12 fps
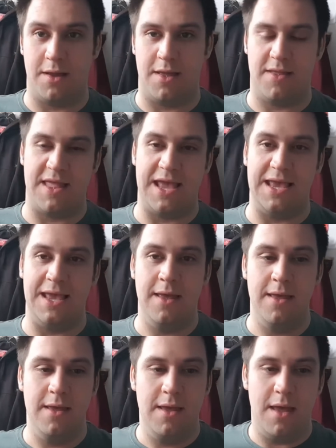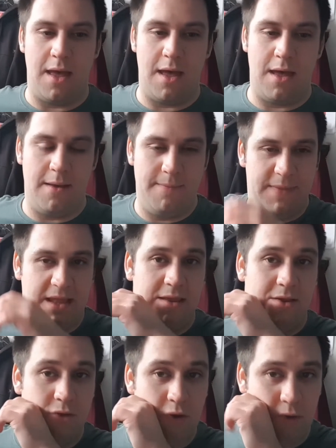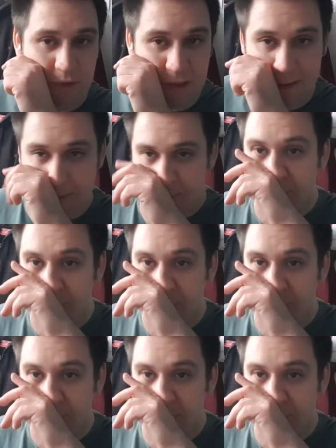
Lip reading: as a Indian doctor.